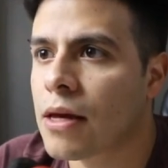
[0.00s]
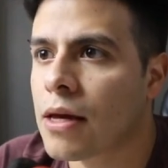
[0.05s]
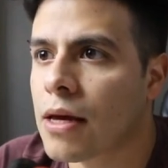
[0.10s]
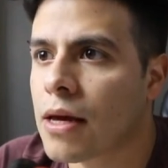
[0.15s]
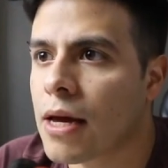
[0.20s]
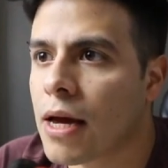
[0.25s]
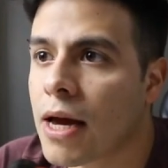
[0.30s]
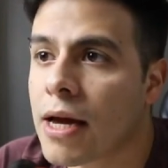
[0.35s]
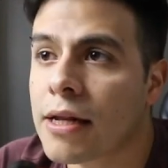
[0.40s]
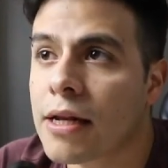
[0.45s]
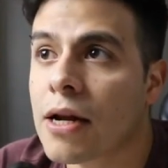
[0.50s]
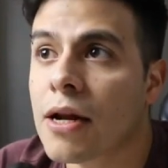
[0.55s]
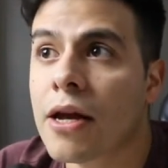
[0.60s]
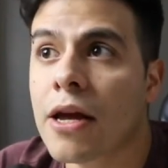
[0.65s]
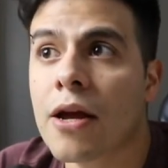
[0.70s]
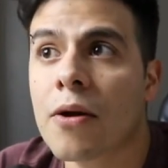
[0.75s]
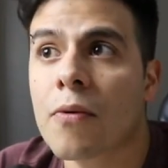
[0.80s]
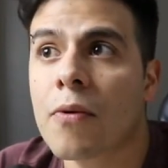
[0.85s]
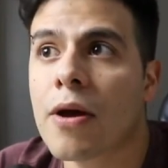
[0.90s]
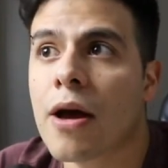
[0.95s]
And then
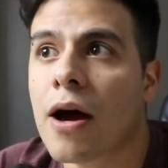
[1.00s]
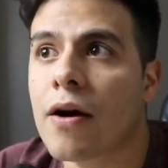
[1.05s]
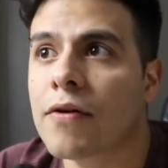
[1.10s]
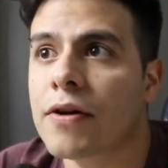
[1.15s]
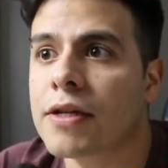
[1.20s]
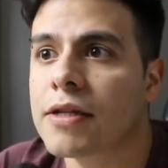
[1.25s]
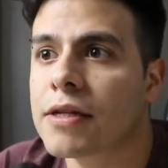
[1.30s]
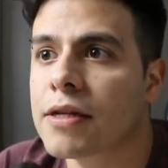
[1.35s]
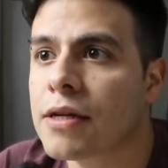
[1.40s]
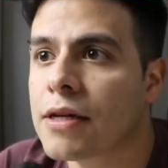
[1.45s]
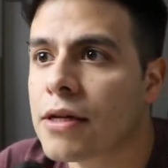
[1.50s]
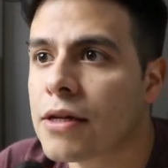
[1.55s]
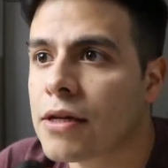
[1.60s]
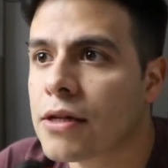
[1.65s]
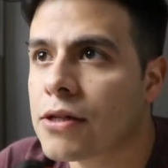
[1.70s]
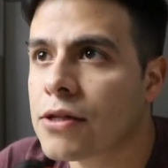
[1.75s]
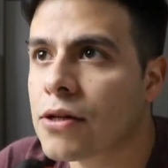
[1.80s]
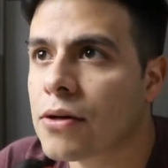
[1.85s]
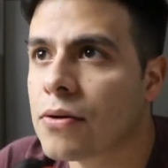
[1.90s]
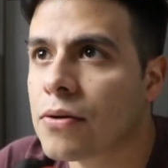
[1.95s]
here we have it.
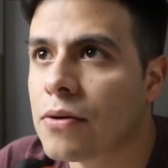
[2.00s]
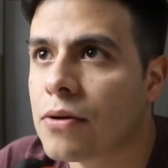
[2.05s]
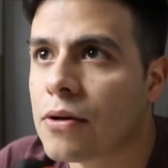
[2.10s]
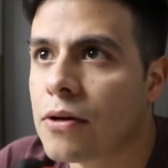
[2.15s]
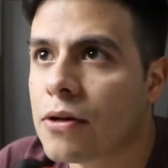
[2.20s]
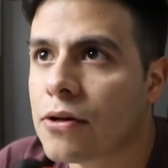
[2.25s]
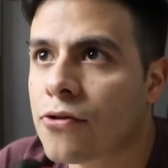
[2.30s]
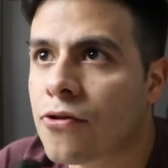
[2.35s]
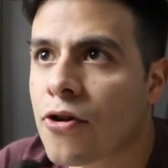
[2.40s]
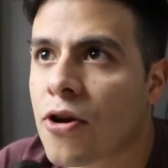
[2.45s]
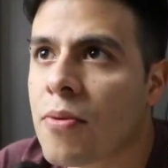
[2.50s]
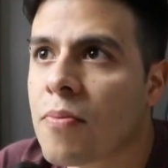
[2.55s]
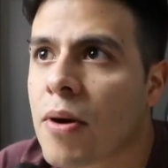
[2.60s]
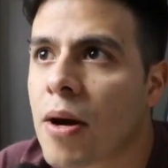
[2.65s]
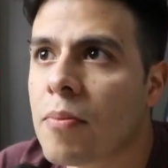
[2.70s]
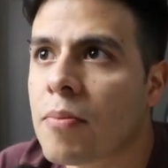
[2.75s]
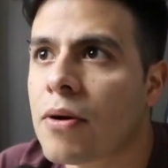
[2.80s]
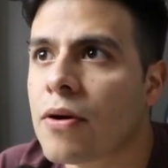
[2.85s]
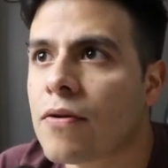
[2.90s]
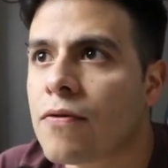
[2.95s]
So
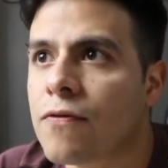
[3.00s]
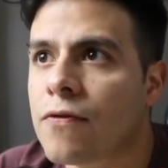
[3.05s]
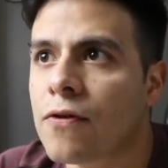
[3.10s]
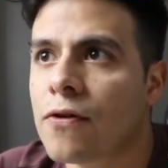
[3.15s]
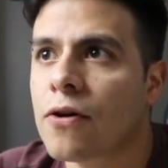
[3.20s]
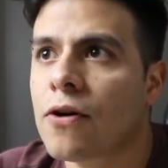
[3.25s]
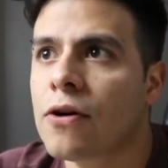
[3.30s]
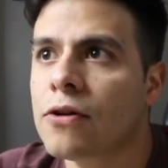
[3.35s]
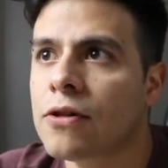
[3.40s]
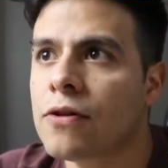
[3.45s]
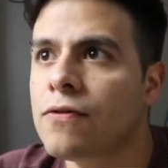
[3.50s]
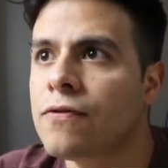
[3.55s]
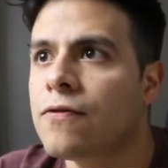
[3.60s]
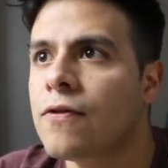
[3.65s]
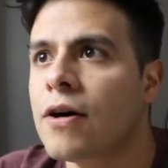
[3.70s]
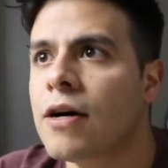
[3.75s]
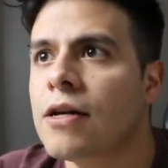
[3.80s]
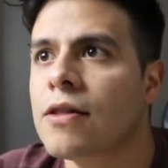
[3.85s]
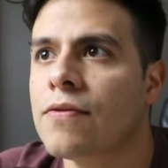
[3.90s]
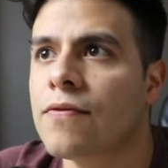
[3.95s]
remember, for
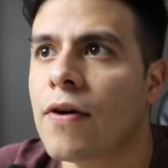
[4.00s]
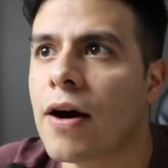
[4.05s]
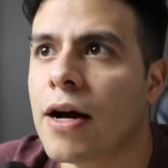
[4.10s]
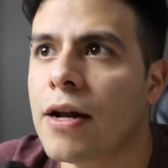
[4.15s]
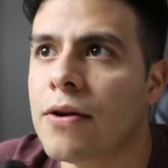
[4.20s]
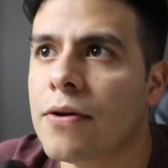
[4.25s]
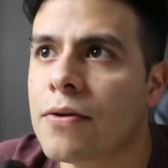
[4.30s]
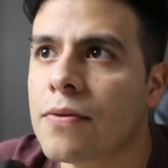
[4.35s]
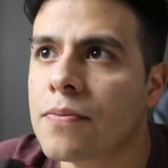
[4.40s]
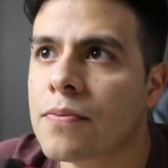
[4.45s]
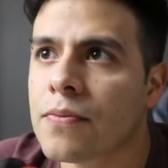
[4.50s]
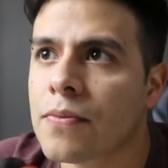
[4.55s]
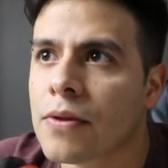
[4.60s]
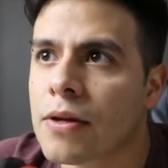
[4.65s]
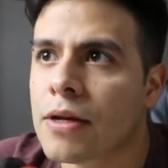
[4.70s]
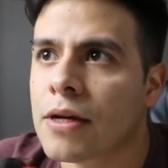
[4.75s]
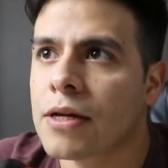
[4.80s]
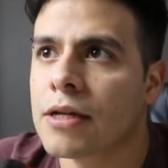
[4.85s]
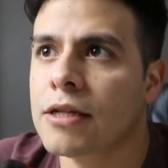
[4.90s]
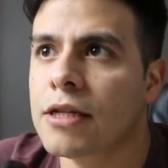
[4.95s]
undefined value,
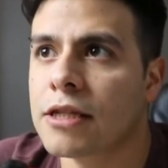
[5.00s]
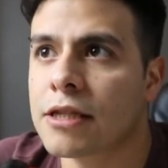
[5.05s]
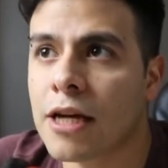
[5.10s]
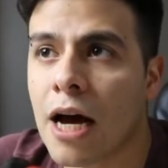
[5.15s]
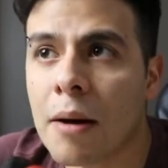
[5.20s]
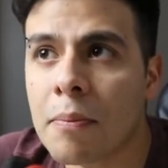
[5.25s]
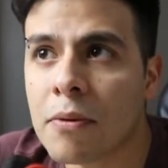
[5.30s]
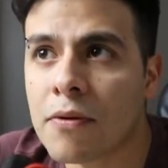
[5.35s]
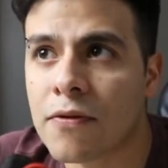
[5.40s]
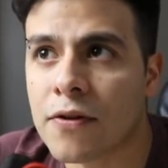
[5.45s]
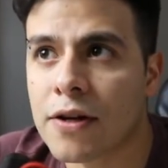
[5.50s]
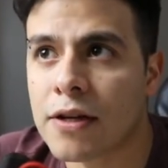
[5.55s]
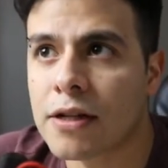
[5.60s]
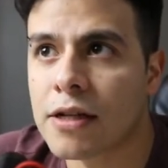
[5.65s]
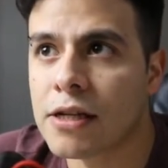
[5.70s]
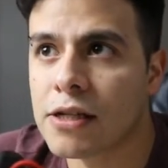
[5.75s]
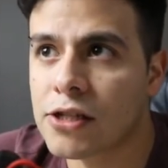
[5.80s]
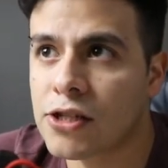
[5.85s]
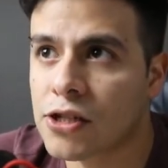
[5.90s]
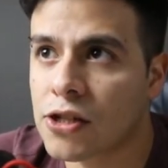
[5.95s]
the type of it
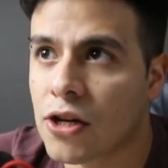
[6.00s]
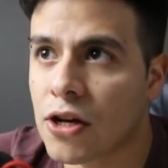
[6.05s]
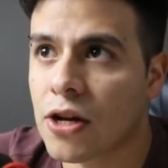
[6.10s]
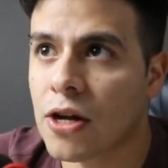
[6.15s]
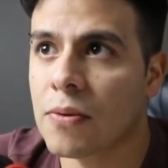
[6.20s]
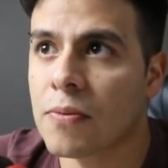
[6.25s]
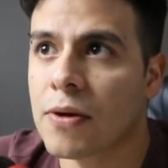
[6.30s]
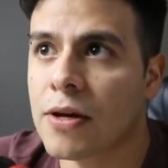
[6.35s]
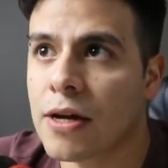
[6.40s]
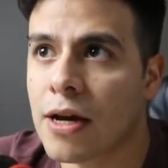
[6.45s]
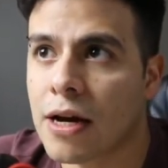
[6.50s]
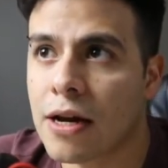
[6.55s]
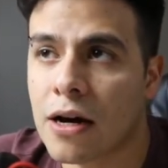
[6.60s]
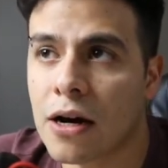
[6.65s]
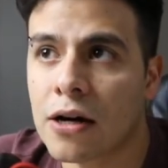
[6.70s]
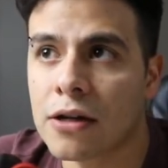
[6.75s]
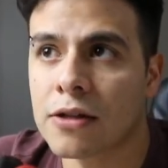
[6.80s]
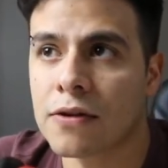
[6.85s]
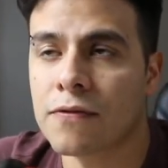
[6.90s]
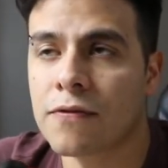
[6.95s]
is going to be an
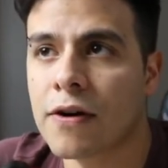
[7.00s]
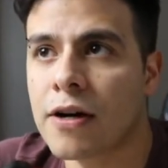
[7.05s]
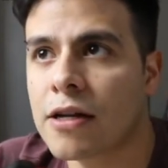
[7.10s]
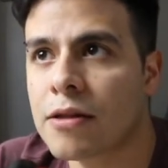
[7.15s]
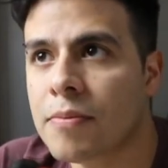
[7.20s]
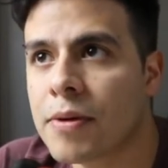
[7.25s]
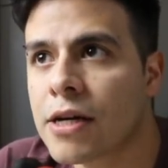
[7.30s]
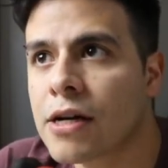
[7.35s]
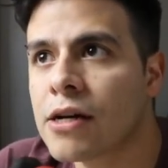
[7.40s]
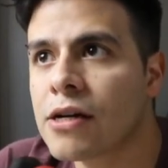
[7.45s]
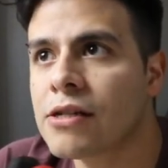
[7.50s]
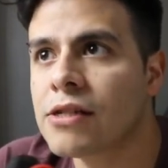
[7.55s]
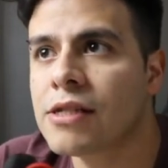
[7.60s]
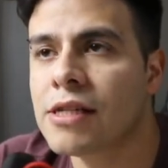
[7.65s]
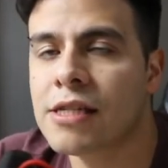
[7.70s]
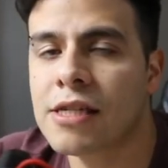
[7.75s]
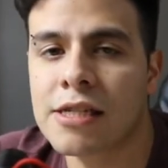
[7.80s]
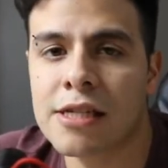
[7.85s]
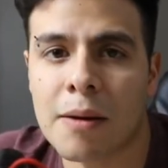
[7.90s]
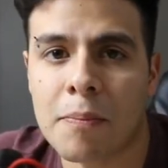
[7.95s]
undefined, because
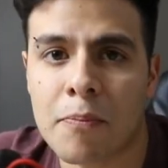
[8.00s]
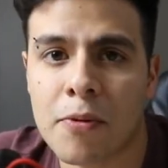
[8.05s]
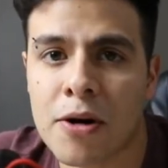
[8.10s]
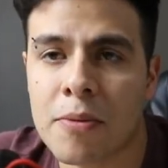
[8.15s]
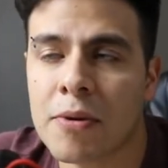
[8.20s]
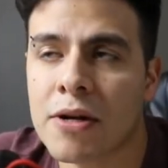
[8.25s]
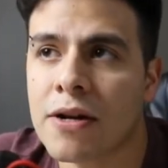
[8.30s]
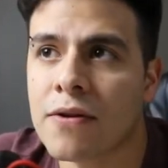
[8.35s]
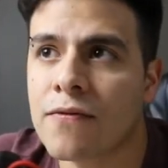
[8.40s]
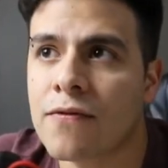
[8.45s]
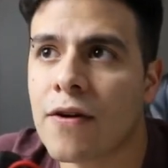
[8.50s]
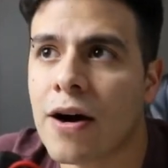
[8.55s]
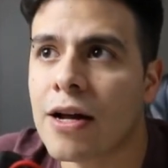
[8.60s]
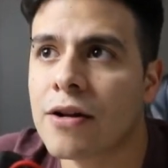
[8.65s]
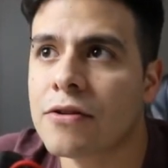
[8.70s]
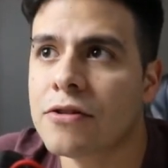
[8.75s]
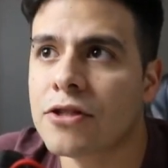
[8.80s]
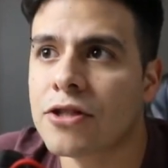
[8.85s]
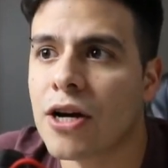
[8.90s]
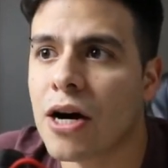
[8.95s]
this is a primitive
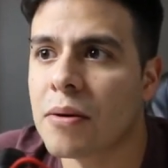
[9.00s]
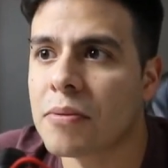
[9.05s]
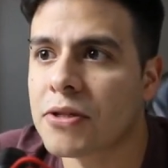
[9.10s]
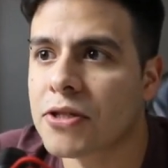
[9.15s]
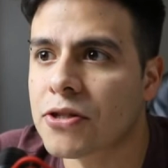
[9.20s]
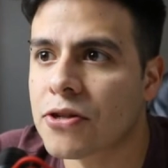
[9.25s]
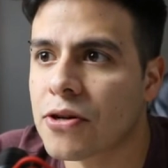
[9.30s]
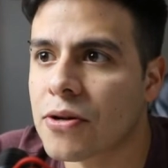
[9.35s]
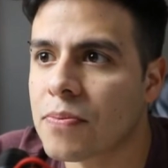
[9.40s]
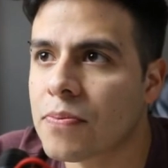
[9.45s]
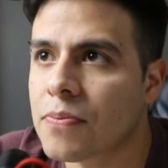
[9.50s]
value in JavaScript.